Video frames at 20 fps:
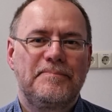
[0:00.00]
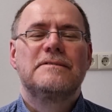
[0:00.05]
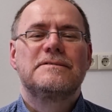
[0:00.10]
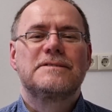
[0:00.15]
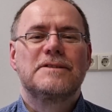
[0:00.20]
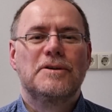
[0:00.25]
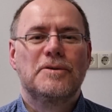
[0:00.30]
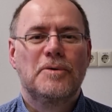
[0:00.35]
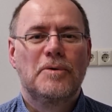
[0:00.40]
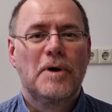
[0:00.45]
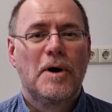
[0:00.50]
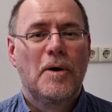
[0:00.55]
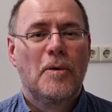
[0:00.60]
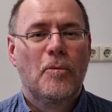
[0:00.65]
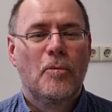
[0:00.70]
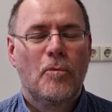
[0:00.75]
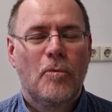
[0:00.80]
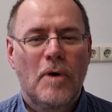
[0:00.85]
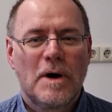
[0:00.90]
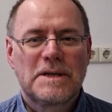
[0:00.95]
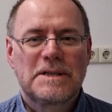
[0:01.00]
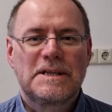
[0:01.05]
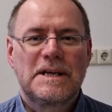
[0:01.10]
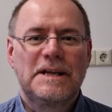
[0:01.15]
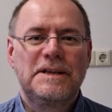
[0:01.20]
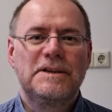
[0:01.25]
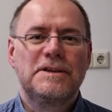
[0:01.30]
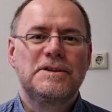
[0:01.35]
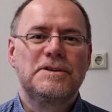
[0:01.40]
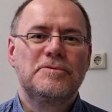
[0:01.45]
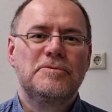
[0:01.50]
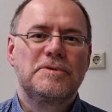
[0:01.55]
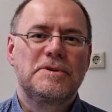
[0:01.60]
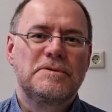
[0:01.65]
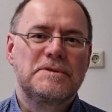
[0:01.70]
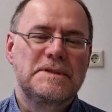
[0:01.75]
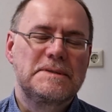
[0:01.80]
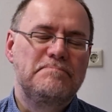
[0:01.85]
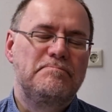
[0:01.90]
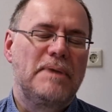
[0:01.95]
So what can you do to
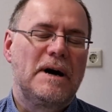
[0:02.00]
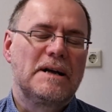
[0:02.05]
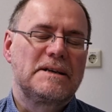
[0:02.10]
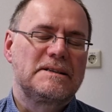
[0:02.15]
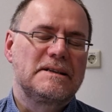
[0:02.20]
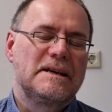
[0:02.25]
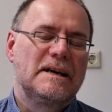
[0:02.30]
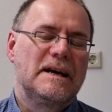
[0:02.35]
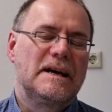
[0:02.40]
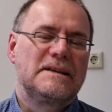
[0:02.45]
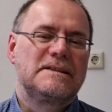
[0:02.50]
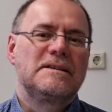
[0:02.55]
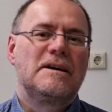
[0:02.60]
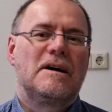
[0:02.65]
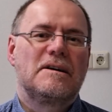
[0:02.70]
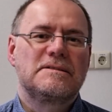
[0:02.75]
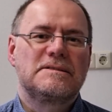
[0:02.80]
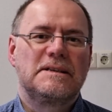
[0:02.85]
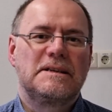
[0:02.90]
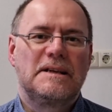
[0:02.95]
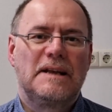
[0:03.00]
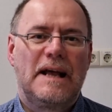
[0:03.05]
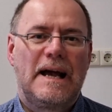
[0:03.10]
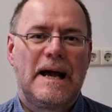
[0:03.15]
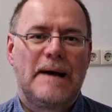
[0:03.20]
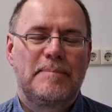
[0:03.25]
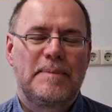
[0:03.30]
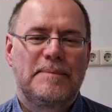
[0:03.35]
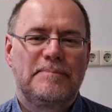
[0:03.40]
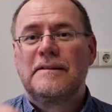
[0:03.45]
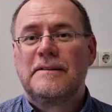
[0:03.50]
spot a toxic lab?